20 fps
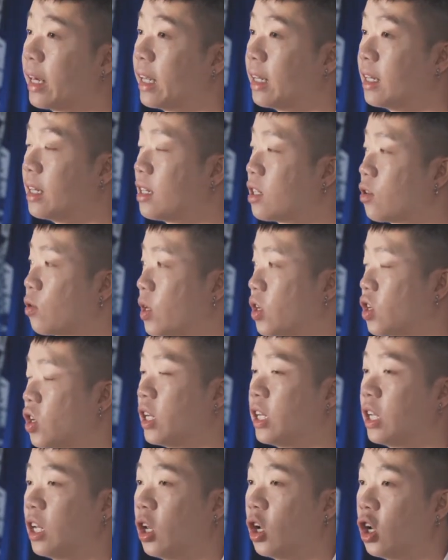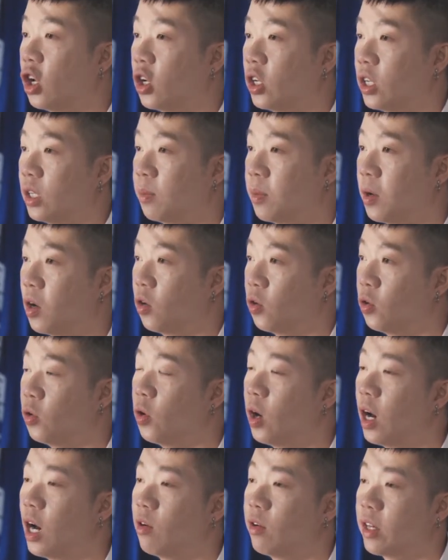get this question a lot about
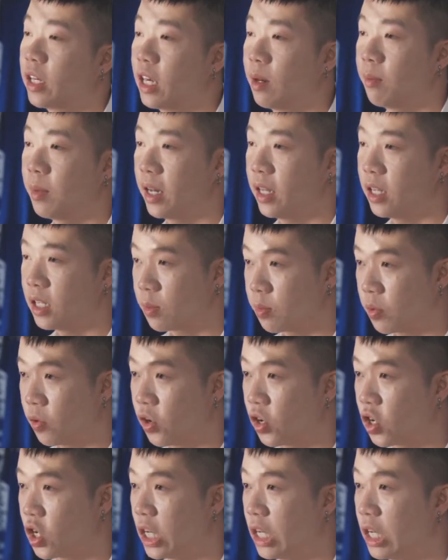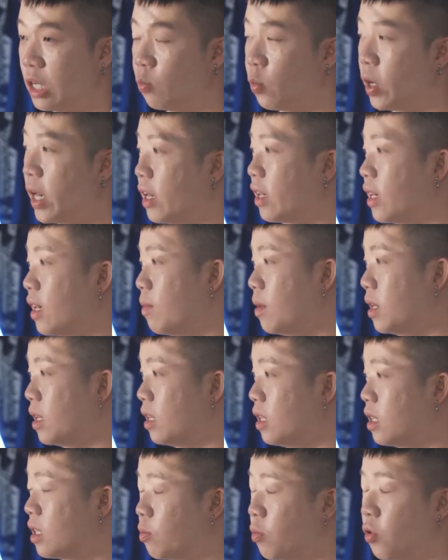how I get my inspiration, where I get
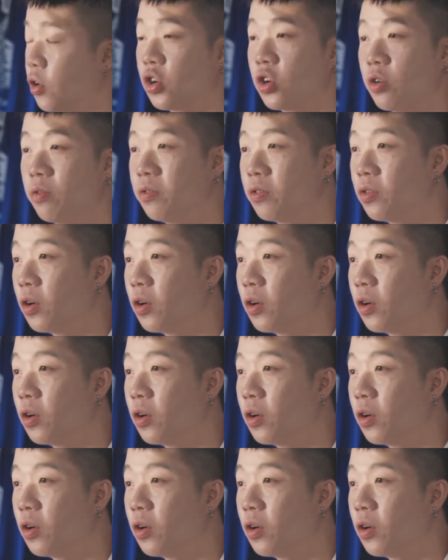my inspiration